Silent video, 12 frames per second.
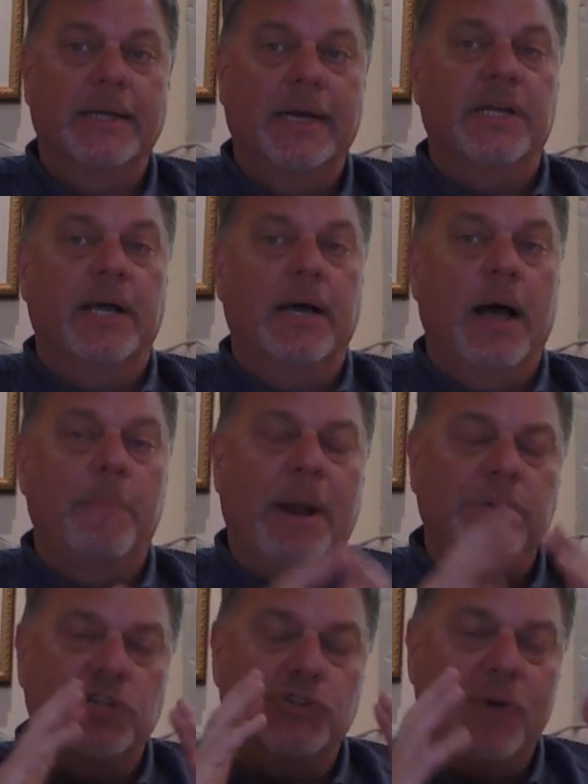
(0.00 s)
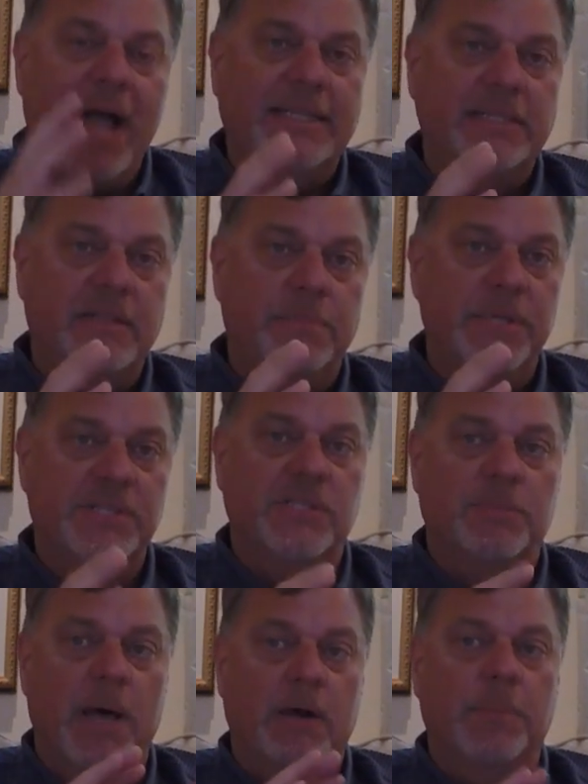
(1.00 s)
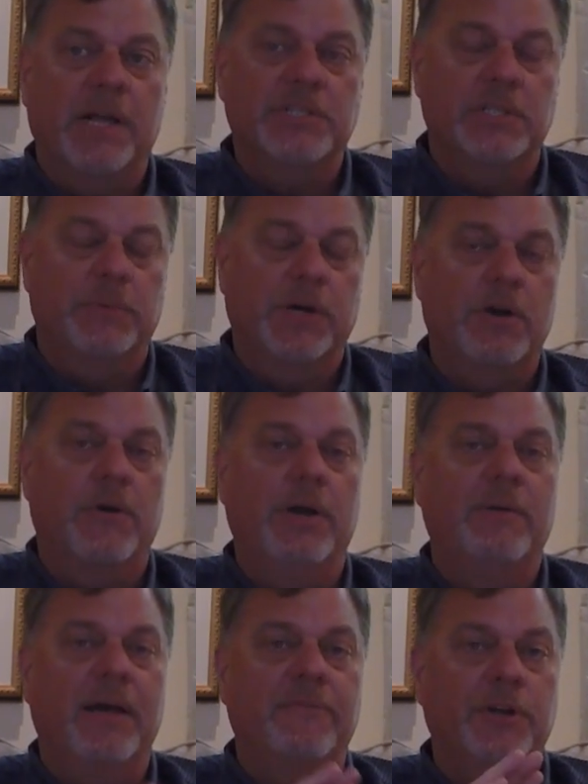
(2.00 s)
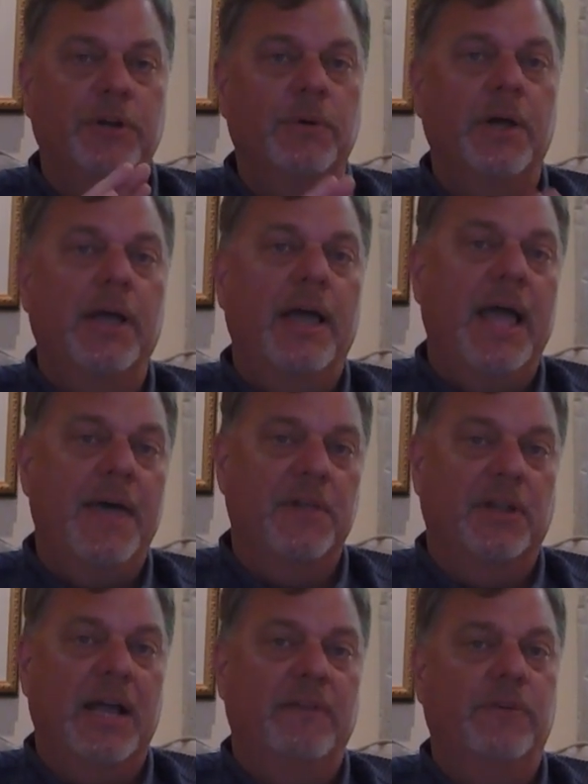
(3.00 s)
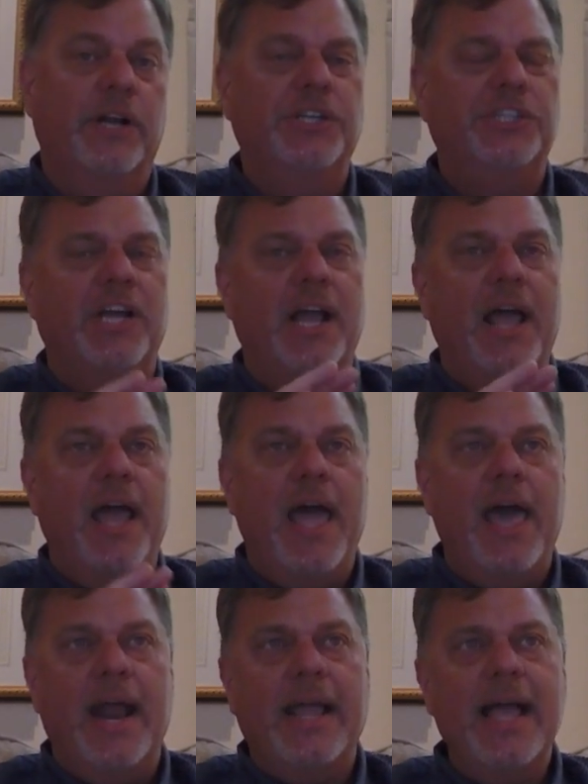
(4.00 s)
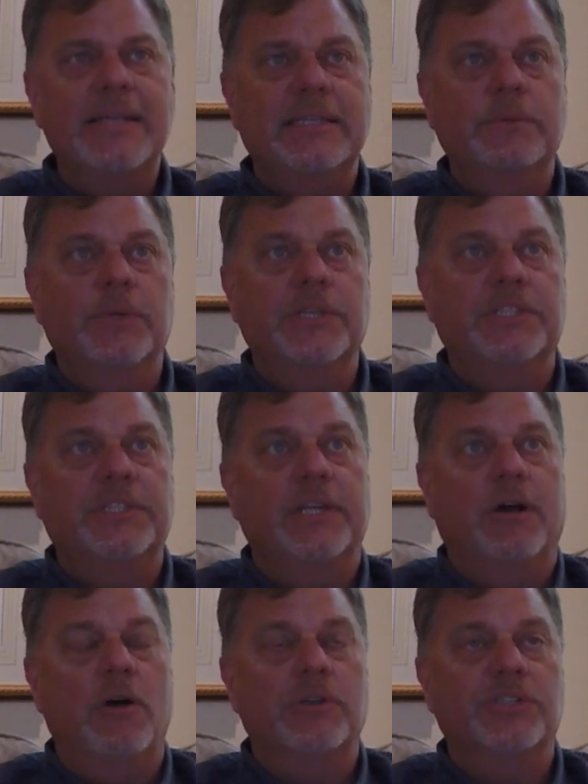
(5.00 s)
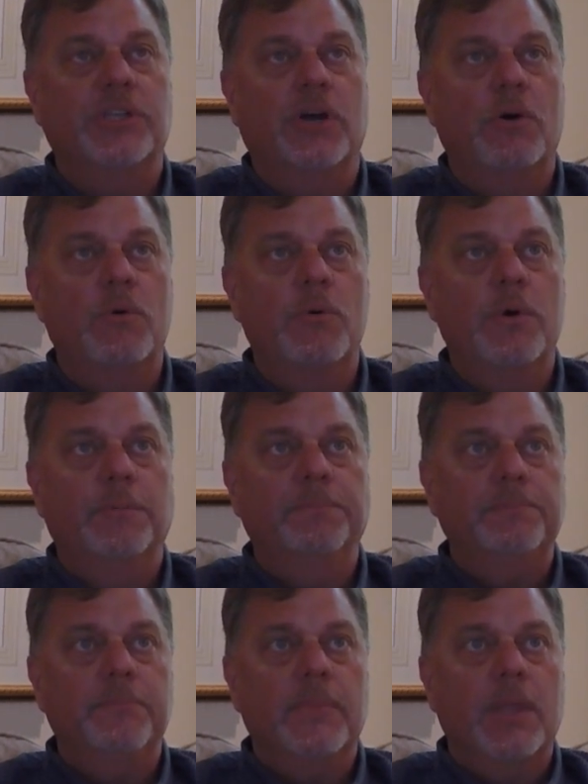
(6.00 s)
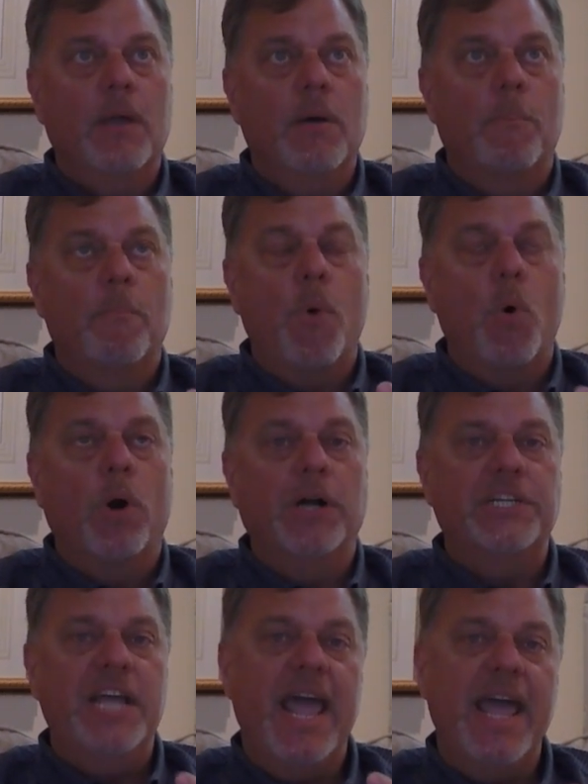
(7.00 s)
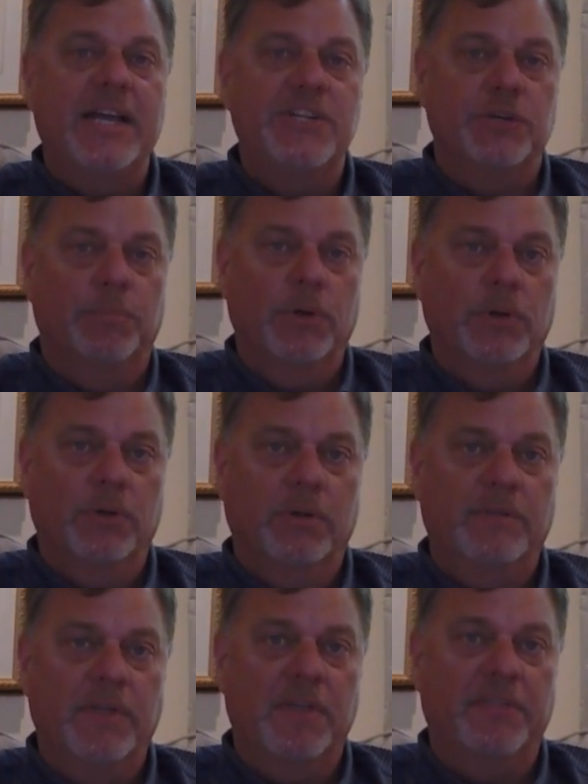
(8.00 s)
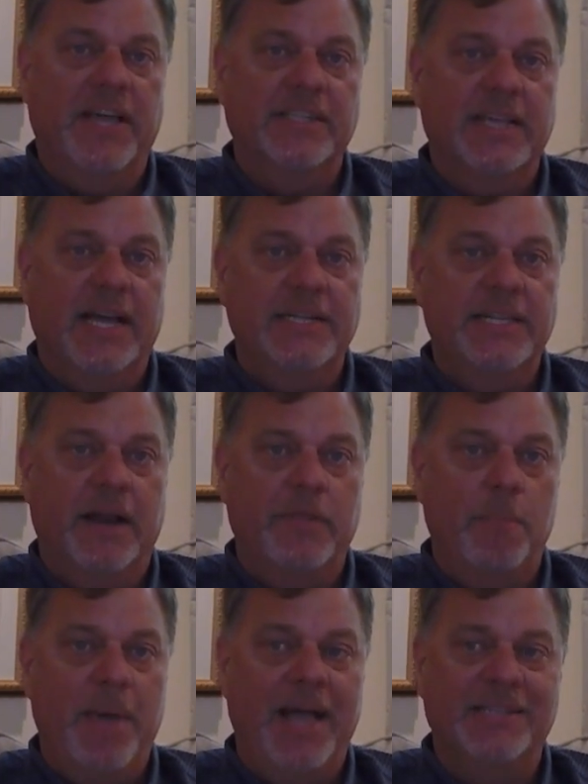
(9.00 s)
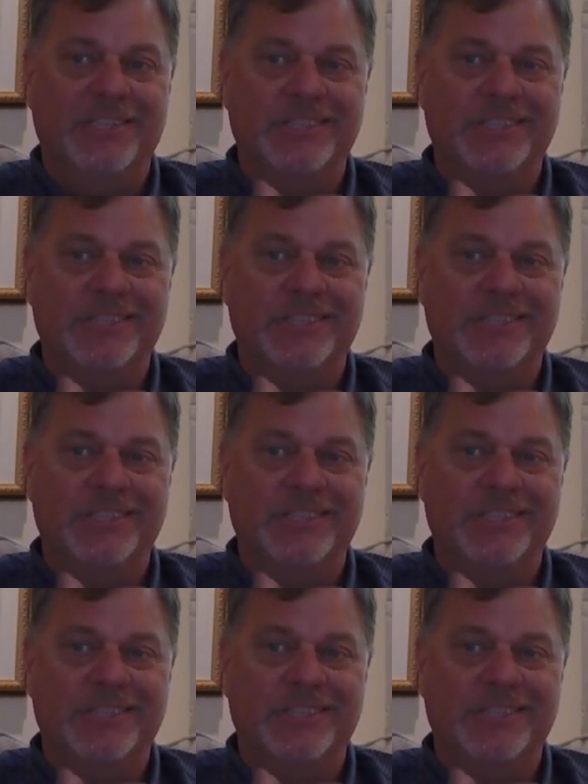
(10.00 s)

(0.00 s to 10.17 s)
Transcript: I was attracted to the business model because of the recurring revenue and the leverage. And I guess it was also more tangible than the things I had done in the past.